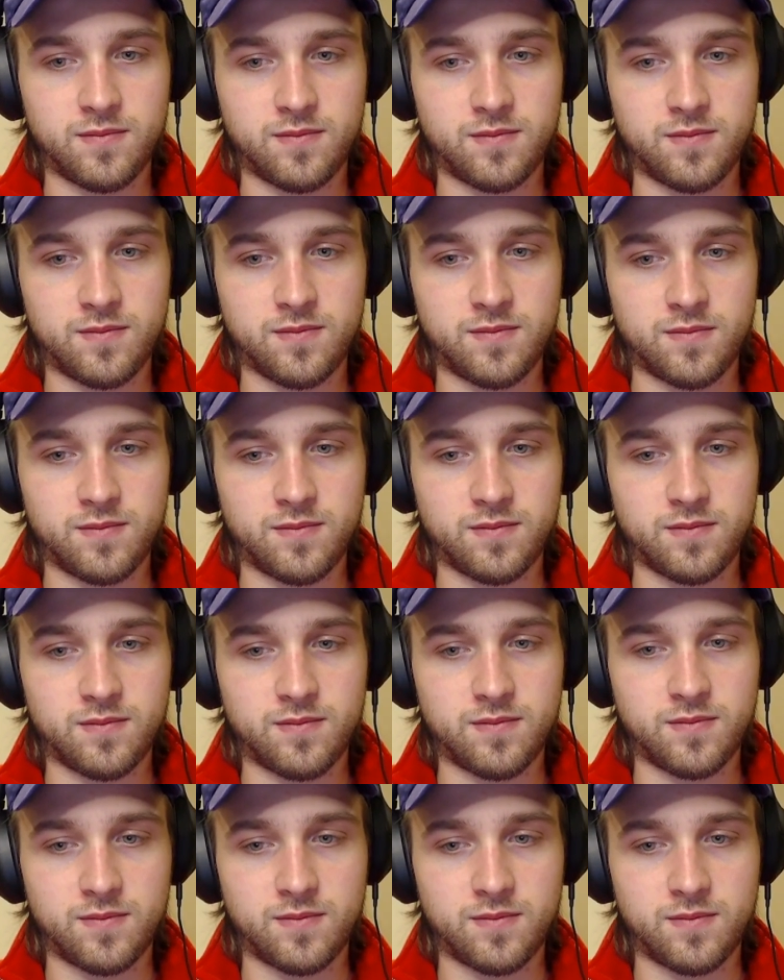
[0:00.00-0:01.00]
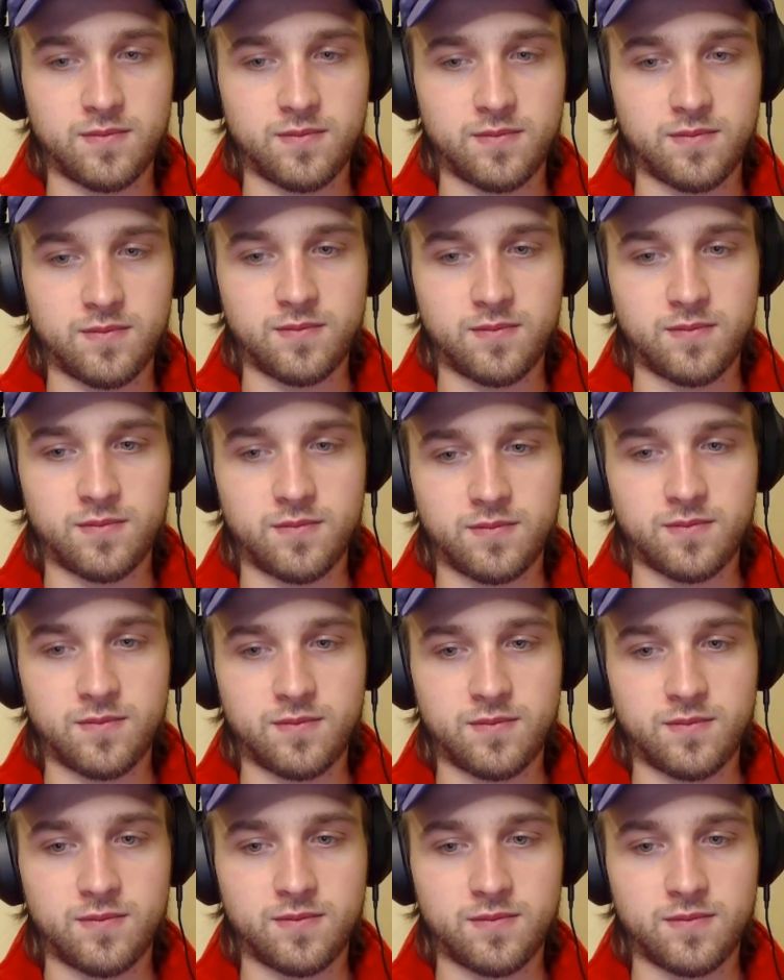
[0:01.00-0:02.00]

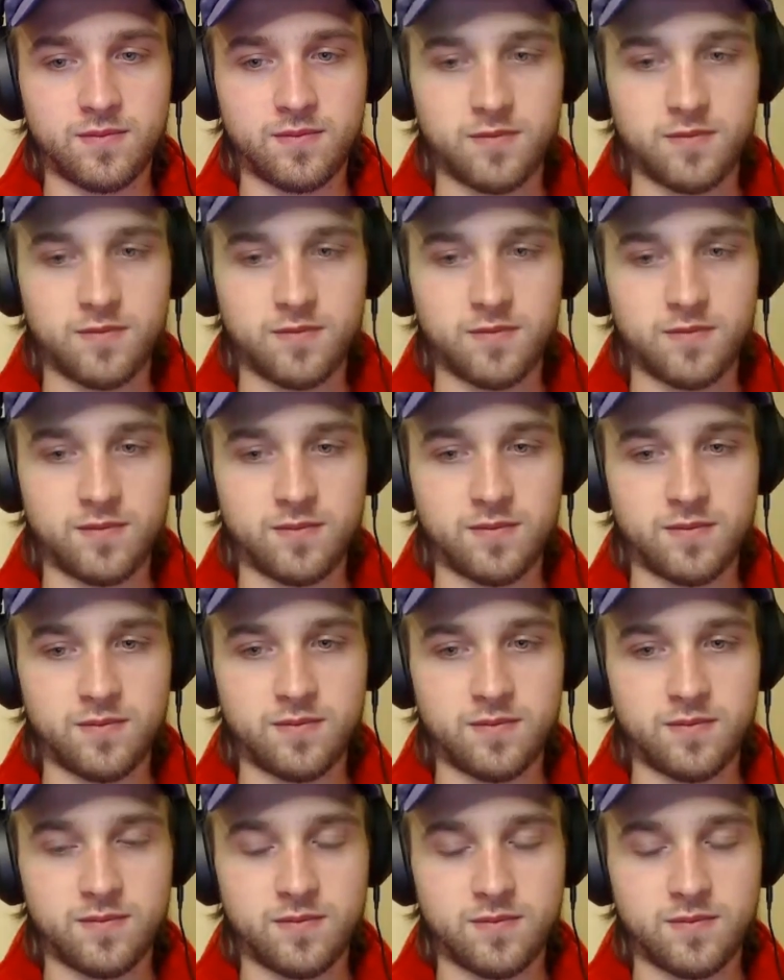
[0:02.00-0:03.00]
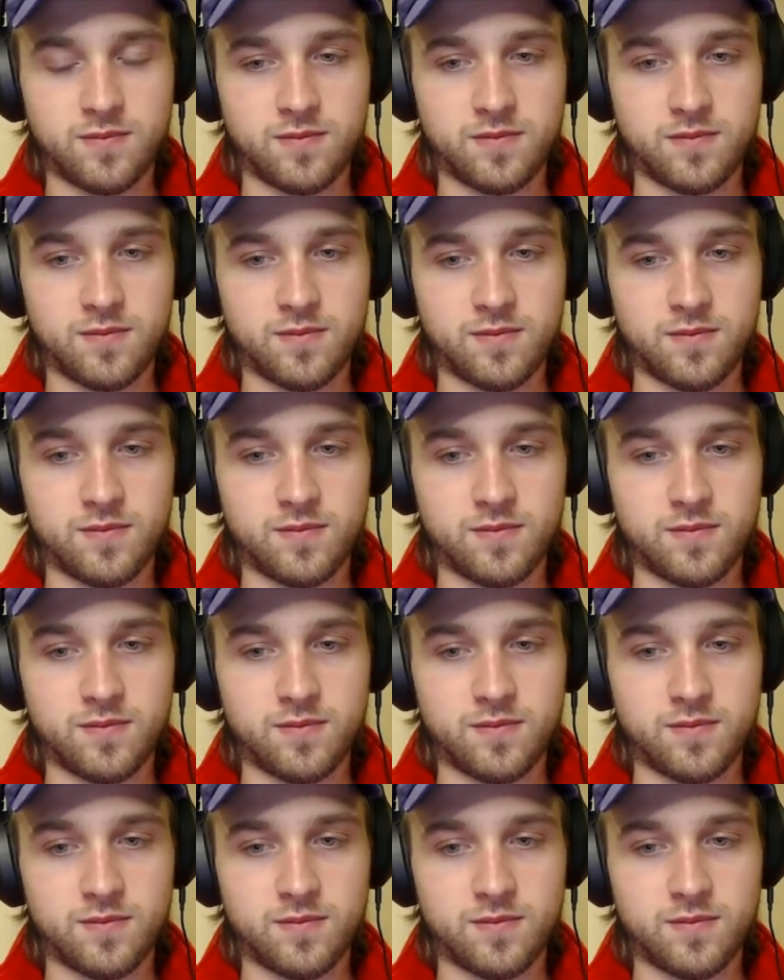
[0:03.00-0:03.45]
The person shown says nothing.